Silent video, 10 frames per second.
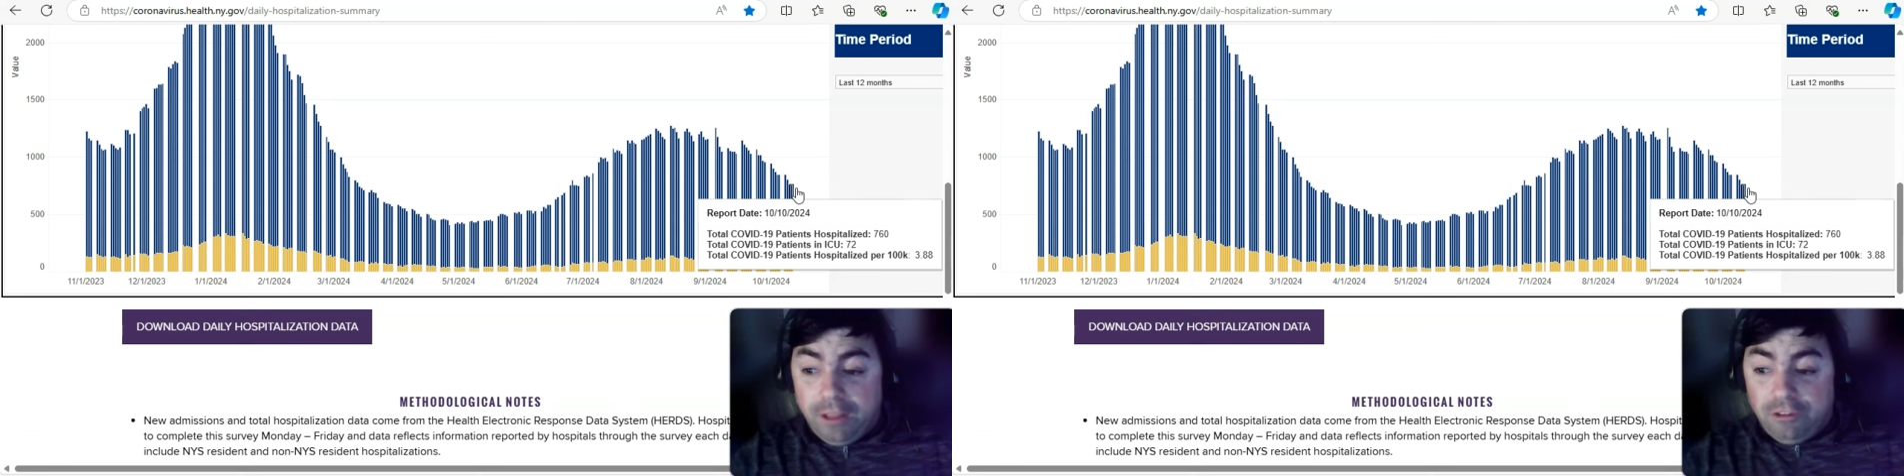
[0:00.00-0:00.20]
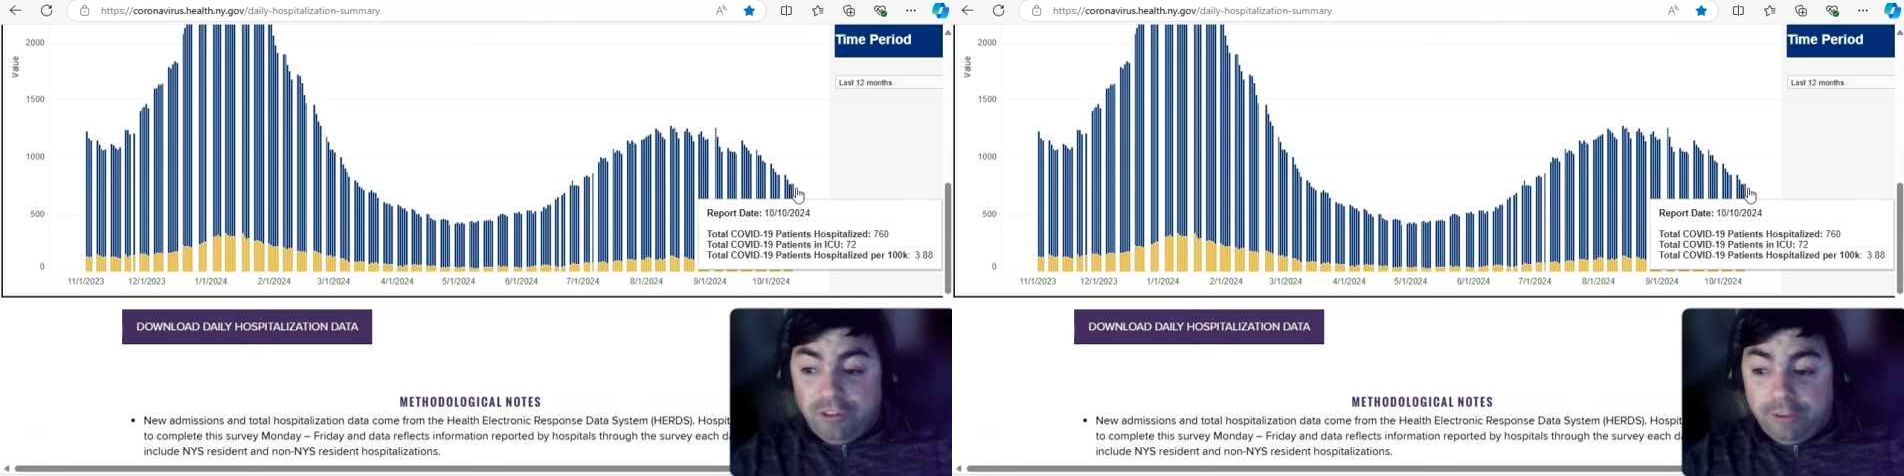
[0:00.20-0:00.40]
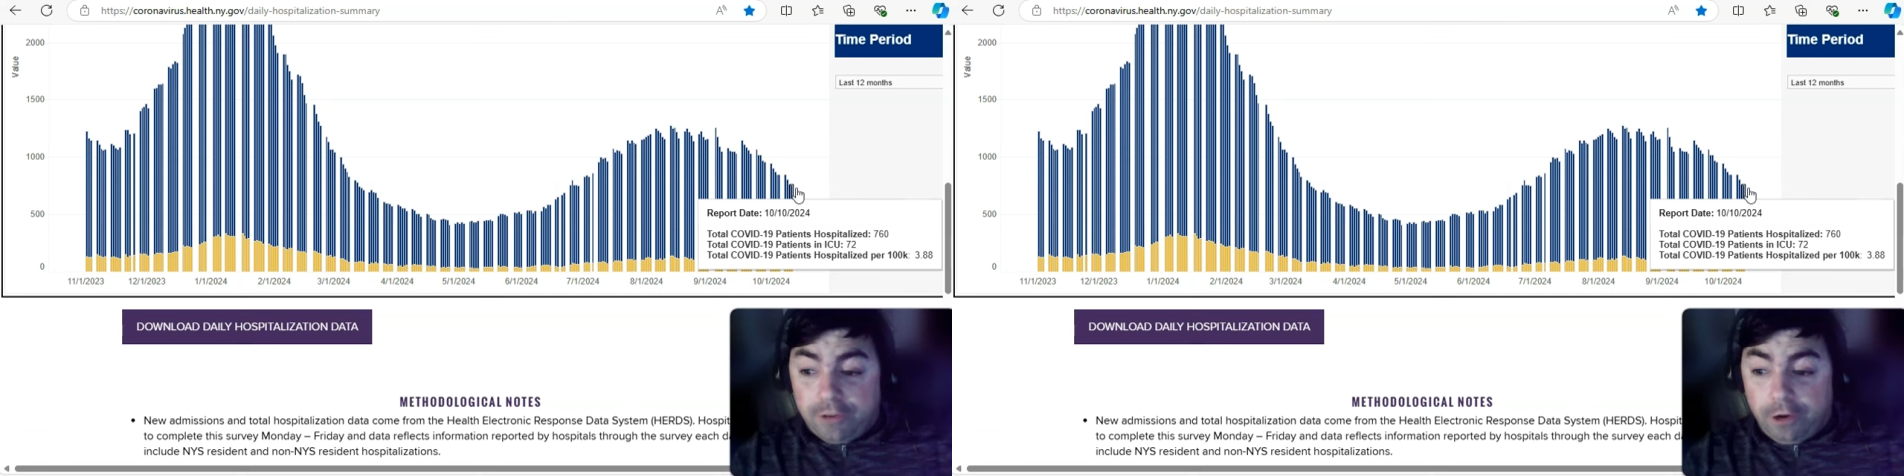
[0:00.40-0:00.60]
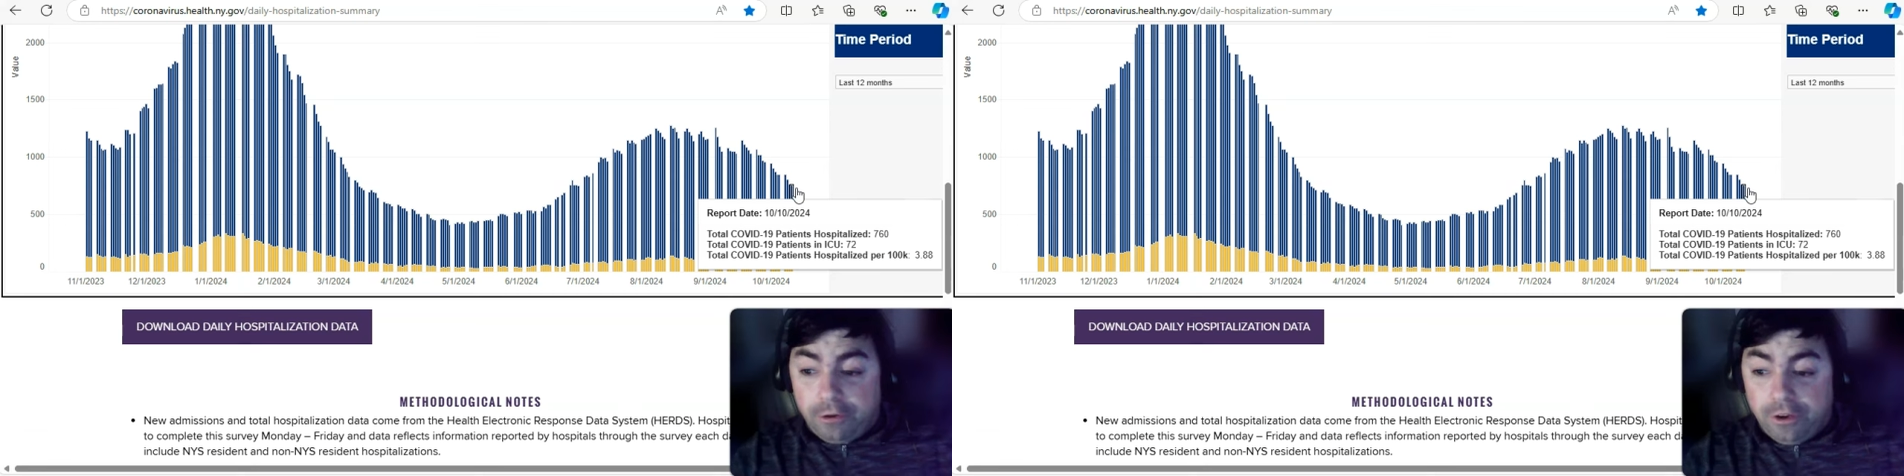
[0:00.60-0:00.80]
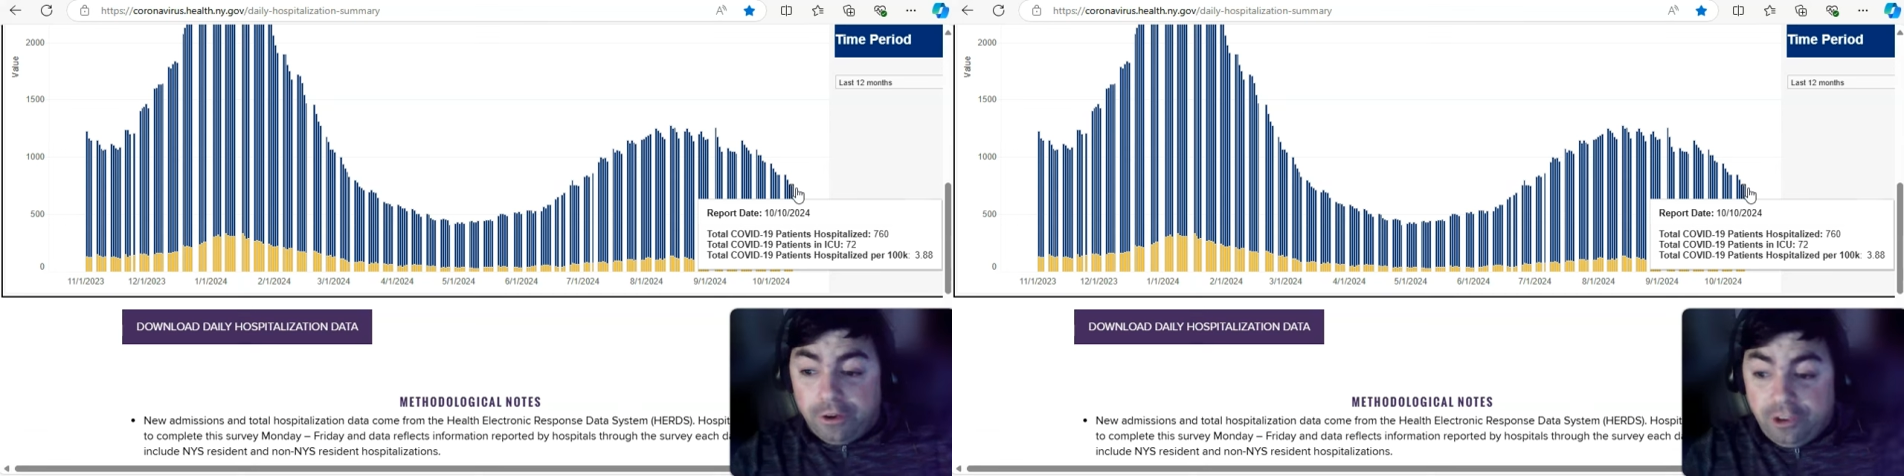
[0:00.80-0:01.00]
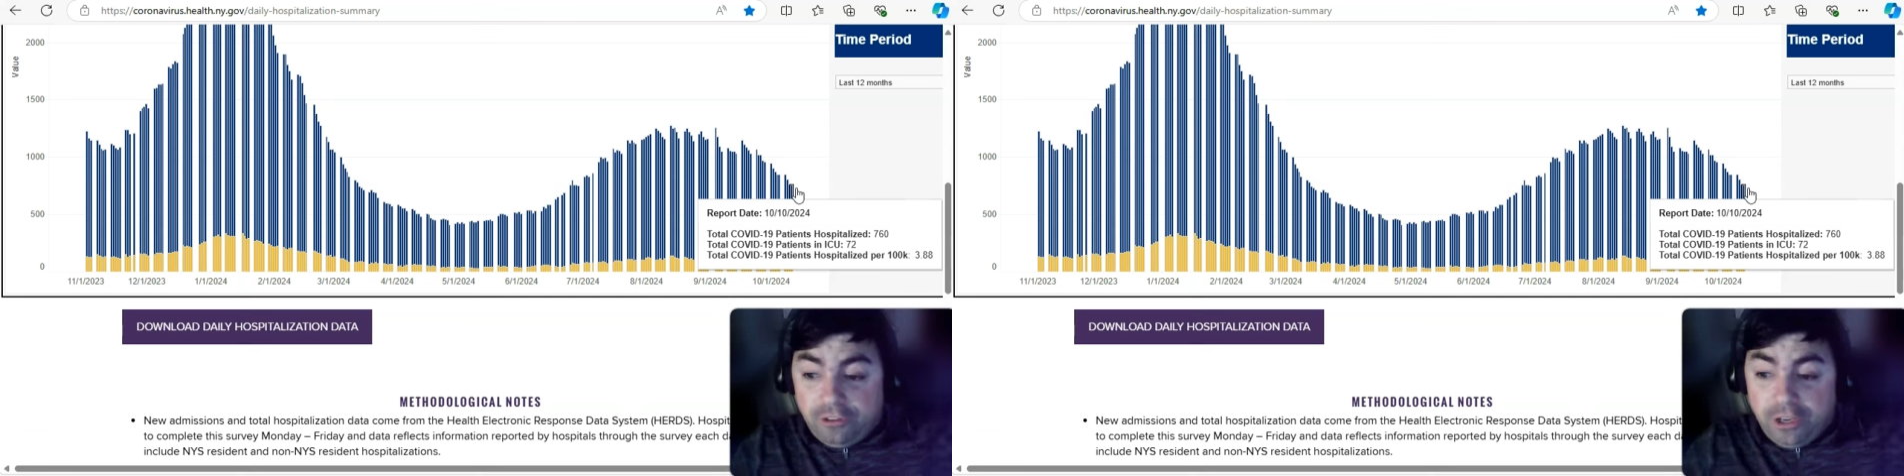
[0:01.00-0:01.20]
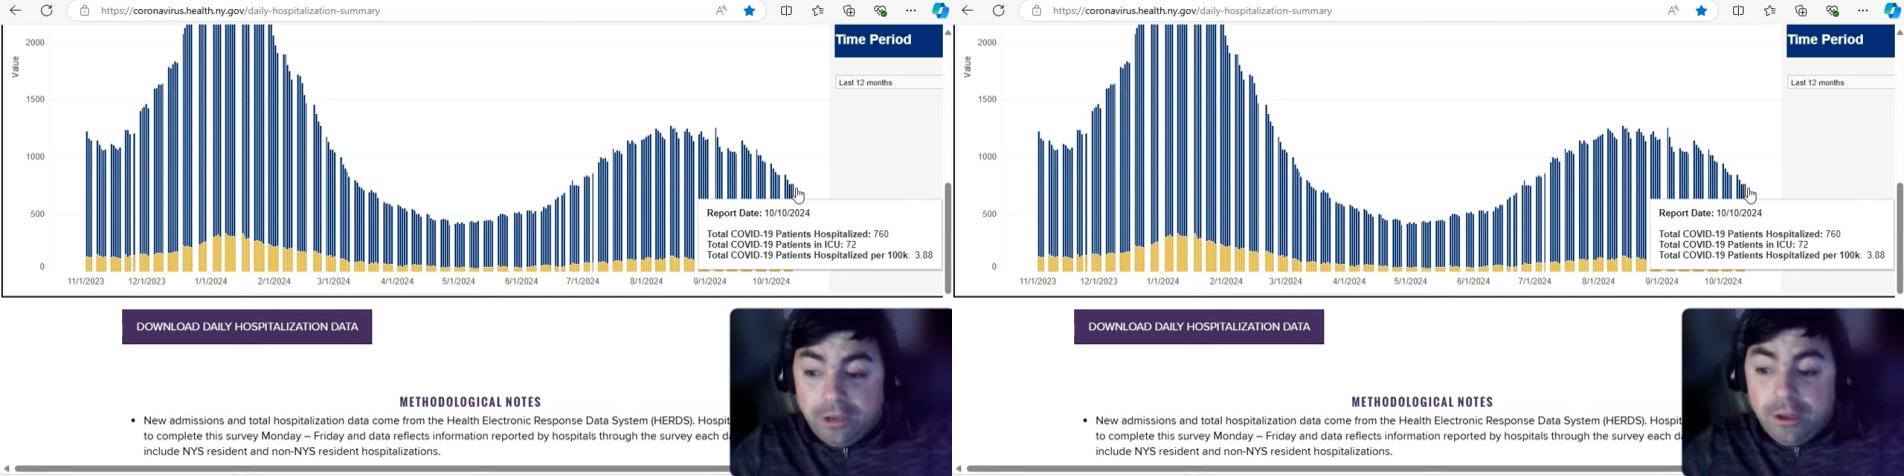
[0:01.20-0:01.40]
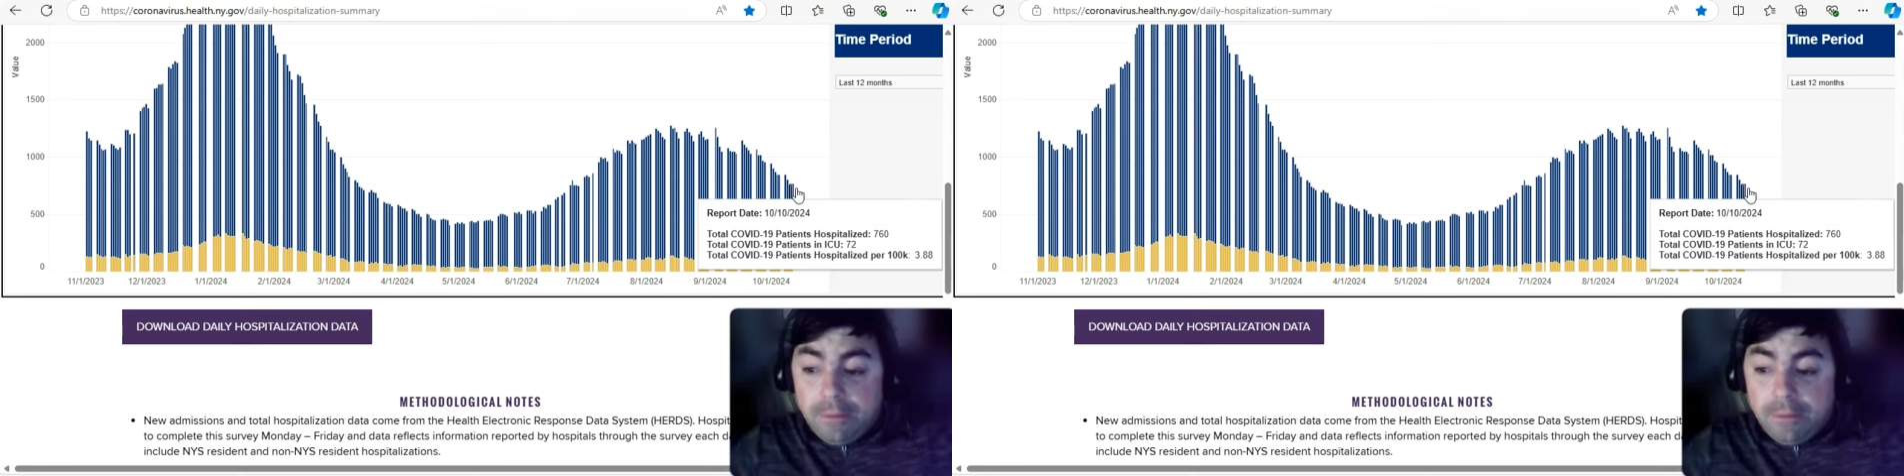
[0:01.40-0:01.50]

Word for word: seven hundred sixty.